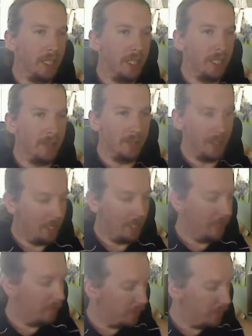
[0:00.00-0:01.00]
and everything and
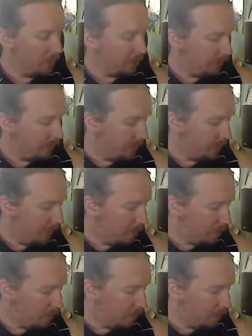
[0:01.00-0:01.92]
it pisses off the neighbors.